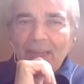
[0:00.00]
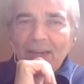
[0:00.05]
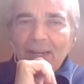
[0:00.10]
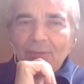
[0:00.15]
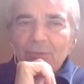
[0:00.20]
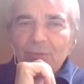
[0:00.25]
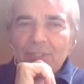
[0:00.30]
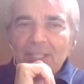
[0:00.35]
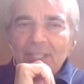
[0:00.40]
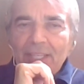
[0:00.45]
I
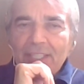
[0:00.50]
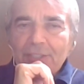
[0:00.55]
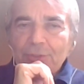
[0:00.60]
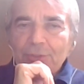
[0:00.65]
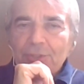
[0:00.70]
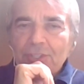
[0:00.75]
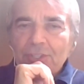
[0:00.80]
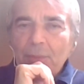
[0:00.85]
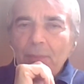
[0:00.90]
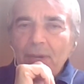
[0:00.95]
would like
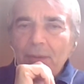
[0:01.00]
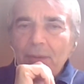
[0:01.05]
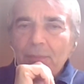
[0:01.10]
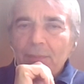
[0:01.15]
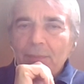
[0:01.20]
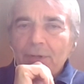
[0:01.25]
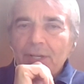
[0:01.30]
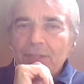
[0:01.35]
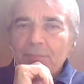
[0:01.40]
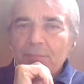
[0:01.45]
to
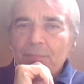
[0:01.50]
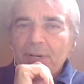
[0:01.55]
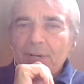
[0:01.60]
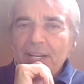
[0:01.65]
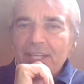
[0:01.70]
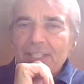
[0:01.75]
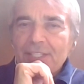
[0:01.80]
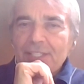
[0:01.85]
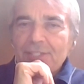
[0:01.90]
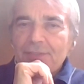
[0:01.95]
remember and
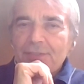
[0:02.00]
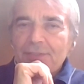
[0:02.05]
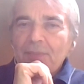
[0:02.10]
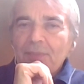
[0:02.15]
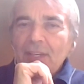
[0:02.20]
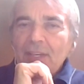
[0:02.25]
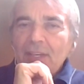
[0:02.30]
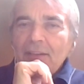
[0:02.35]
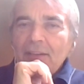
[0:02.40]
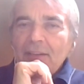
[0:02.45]
praise
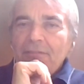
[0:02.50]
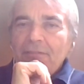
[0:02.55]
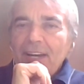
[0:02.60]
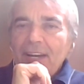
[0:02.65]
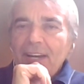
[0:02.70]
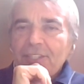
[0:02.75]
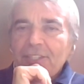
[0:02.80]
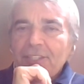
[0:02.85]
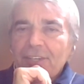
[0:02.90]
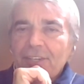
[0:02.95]

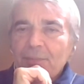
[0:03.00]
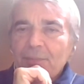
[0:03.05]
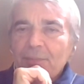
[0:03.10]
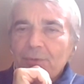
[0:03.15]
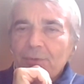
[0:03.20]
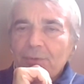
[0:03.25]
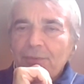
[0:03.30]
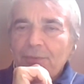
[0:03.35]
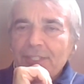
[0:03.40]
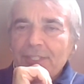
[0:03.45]
Father and
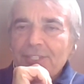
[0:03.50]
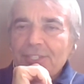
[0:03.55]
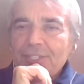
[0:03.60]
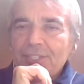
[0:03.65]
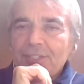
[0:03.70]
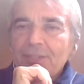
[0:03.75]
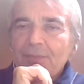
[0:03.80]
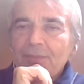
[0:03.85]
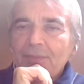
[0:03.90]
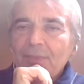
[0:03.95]

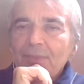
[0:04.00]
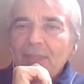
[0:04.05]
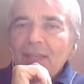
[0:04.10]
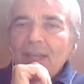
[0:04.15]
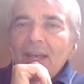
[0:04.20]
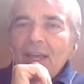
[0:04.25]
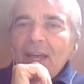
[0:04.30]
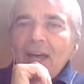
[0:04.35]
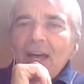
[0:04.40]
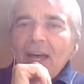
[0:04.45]
Professor
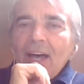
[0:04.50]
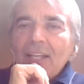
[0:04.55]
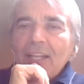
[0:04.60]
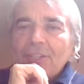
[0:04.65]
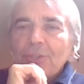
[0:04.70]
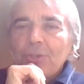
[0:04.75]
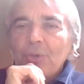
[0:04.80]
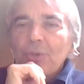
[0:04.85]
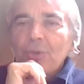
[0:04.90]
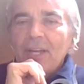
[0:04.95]

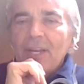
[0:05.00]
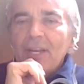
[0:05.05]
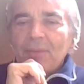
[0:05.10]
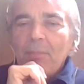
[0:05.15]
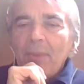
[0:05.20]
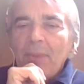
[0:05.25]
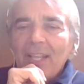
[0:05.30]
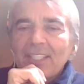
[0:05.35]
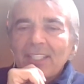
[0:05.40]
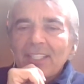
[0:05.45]

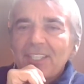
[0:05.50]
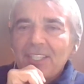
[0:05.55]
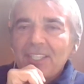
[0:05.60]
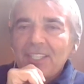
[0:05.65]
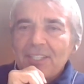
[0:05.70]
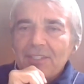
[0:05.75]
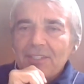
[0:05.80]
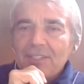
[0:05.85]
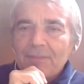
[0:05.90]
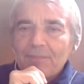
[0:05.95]
Antoine
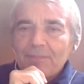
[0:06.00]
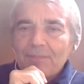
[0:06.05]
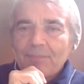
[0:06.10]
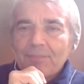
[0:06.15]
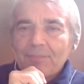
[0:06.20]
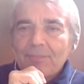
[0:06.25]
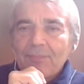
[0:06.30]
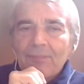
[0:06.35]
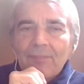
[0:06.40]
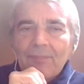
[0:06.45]
Melki
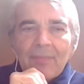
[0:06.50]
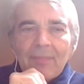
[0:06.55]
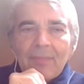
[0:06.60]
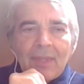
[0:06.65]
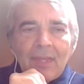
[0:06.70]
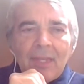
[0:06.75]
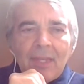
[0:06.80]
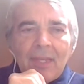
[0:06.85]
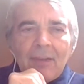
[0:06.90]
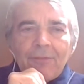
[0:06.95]

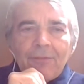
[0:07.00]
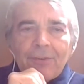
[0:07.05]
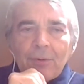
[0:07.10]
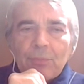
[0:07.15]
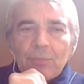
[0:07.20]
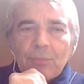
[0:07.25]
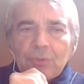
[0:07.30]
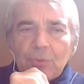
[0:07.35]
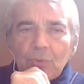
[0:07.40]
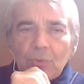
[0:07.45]

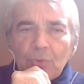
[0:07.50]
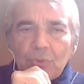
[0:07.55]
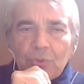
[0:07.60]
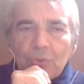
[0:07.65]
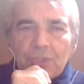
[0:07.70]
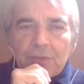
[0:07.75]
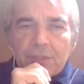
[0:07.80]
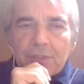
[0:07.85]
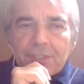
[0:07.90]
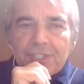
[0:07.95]
from
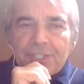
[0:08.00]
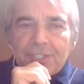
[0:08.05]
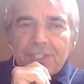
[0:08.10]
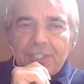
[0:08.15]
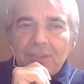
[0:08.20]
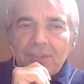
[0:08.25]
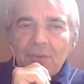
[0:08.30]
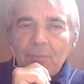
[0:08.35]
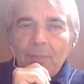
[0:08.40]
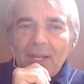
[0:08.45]

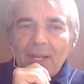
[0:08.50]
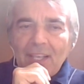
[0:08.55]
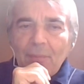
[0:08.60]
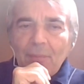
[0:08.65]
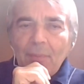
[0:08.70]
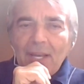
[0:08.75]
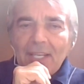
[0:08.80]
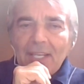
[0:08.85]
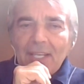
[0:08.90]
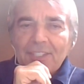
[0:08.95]
University of
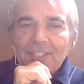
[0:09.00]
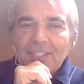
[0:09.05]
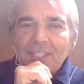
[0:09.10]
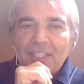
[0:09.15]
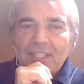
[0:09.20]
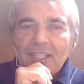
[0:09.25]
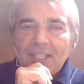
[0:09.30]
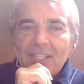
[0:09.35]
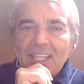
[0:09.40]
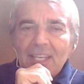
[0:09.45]
Balamand
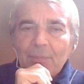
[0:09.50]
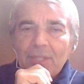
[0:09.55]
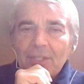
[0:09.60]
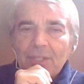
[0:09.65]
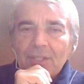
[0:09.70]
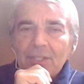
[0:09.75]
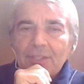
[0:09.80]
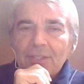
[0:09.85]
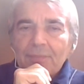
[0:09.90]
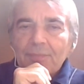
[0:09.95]
in
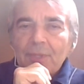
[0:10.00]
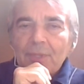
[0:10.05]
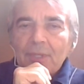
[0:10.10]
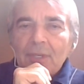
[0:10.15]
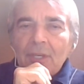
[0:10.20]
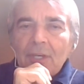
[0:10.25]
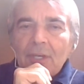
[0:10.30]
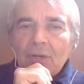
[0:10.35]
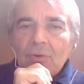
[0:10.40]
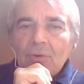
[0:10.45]
Lebanon,
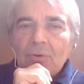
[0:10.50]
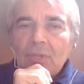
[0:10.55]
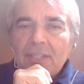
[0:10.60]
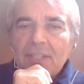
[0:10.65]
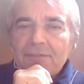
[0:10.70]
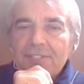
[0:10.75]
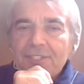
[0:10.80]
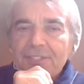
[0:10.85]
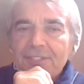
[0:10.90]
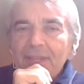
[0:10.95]
who
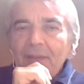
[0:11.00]
left